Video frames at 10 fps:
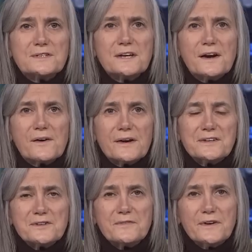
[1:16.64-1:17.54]
see our
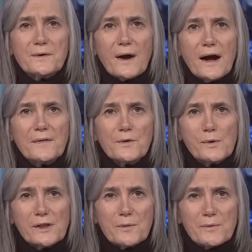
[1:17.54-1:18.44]
interview on the
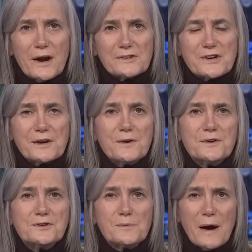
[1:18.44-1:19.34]
Willow Project, go
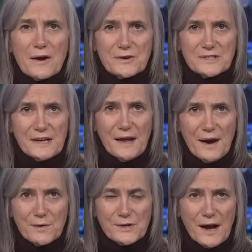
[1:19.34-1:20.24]
to
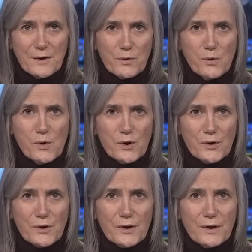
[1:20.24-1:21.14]

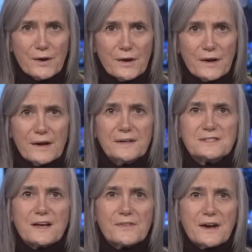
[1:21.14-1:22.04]
democracynow.org. In
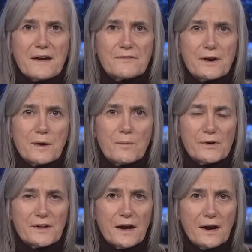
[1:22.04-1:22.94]
southern Africa, more
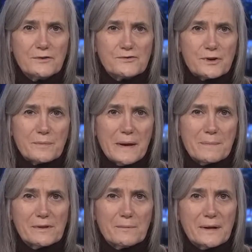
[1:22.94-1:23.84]
than 100
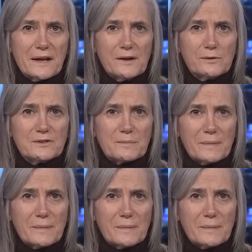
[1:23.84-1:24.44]
people have been killed in